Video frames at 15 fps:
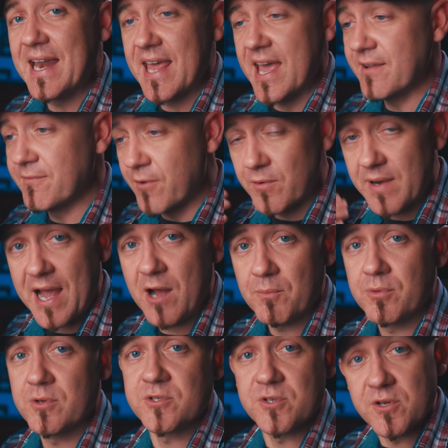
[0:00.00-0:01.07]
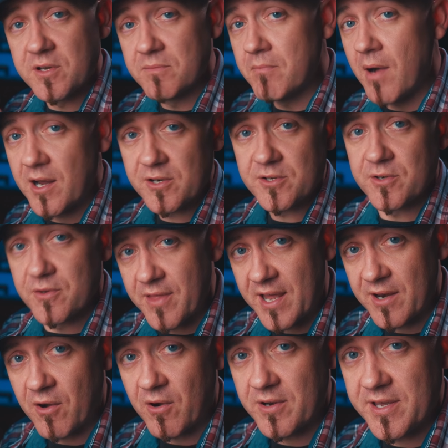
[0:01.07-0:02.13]
and a headphone output so you can monitor
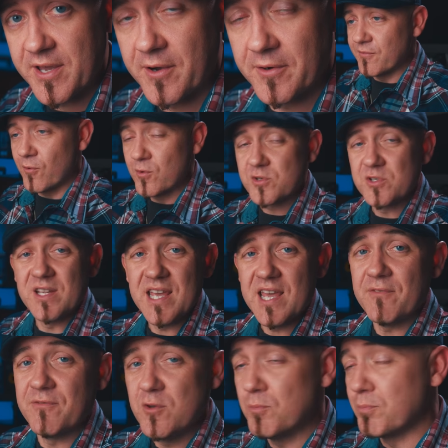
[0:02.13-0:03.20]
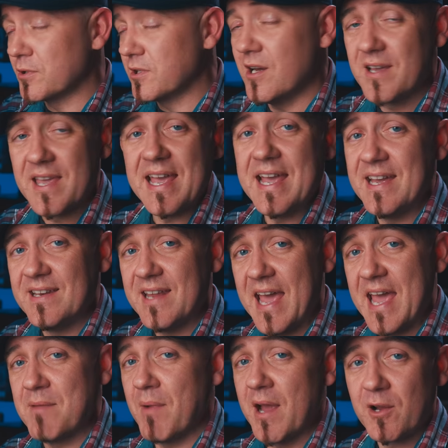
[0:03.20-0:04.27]
that audio. Unfortunately, if you plug in
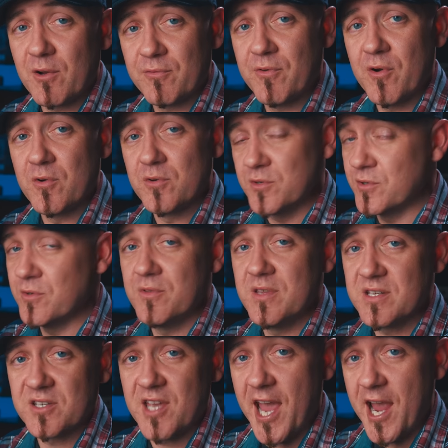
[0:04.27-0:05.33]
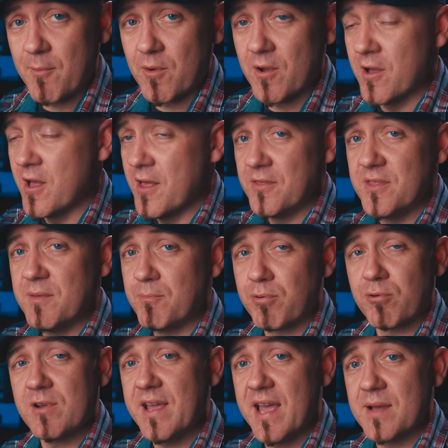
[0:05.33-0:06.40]
a microphone microphone to this camera, the
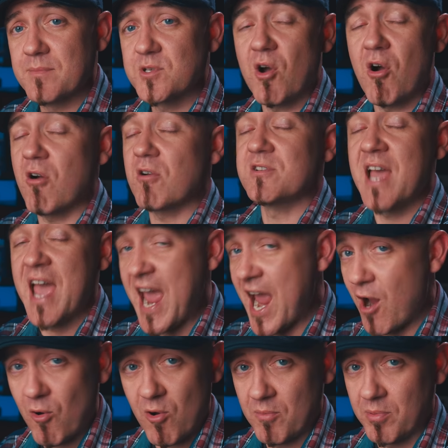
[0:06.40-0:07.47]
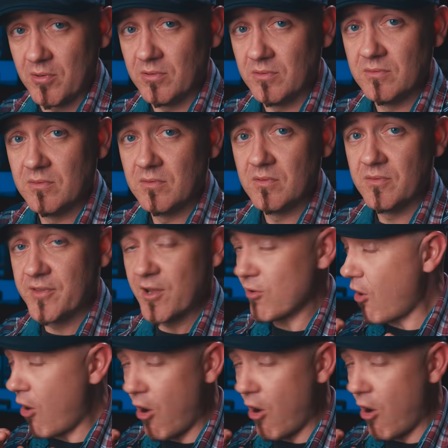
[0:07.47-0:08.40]
preamps are terrible. They're